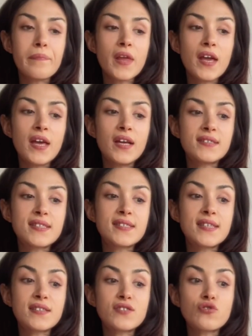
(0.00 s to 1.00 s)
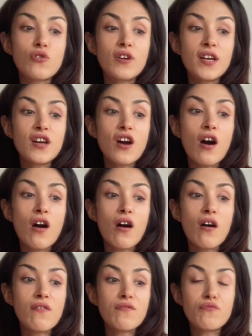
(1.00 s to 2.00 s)
it's the story
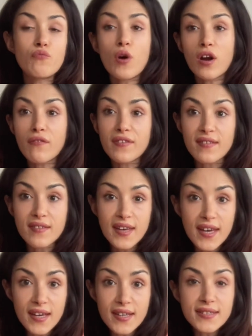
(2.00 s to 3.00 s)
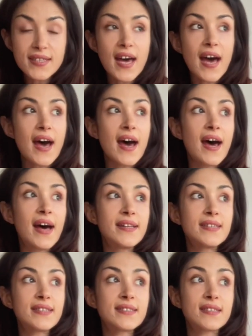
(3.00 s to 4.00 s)
of one of his kids, and
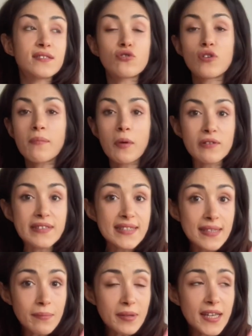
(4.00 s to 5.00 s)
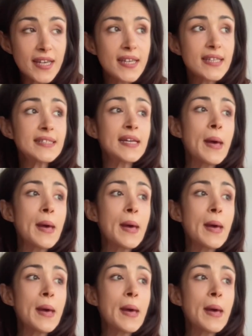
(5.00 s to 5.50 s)
it's a story about siblings.